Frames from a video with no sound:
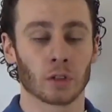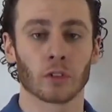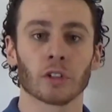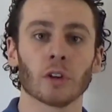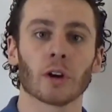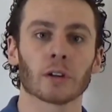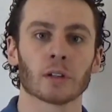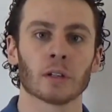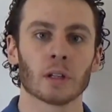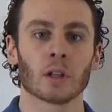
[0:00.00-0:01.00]
your front yard.
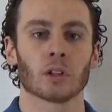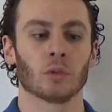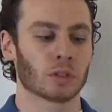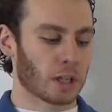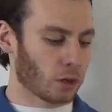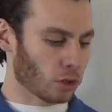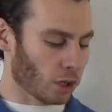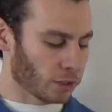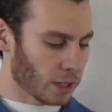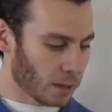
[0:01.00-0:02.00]
You say your
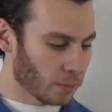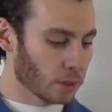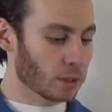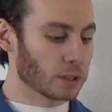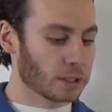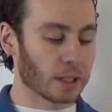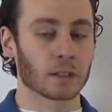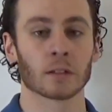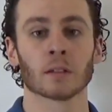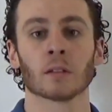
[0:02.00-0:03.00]
dog's name,
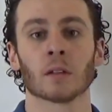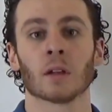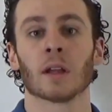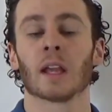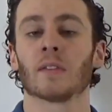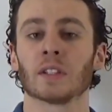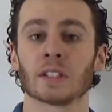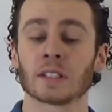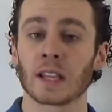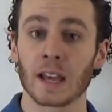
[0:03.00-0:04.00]
sit. If he
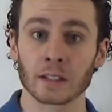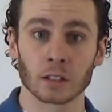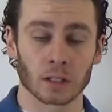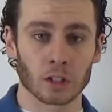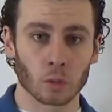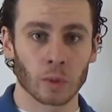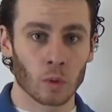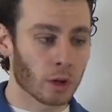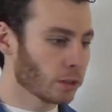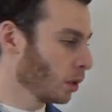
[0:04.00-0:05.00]
sits, excellent, that's what we
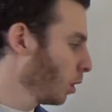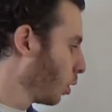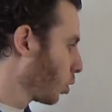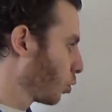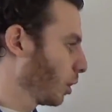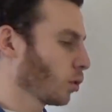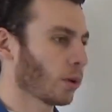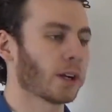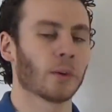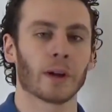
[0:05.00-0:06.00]
want, treat
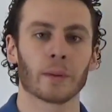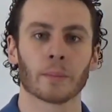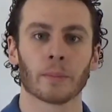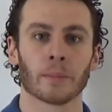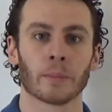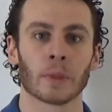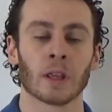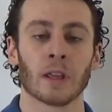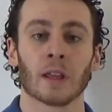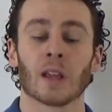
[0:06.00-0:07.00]
right away.
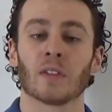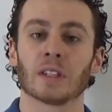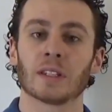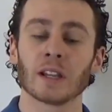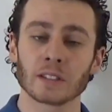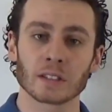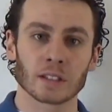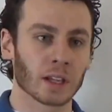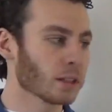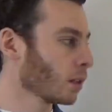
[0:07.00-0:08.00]
If he doesn't
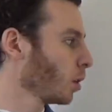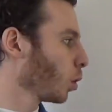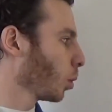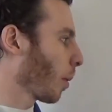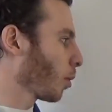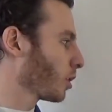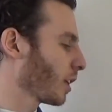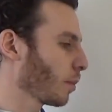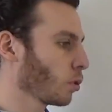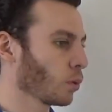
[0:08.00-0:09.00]
sit, remember
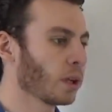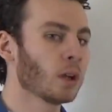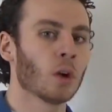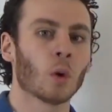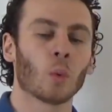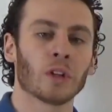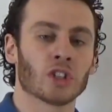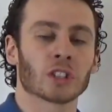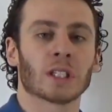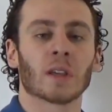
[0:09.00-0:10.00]
step 3, we
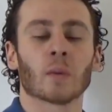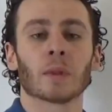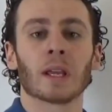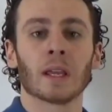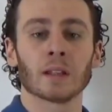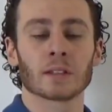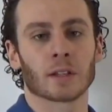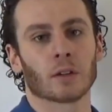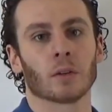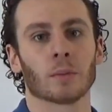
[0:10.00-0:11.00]
just give him the hand
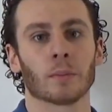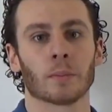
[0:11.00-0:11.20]
signal.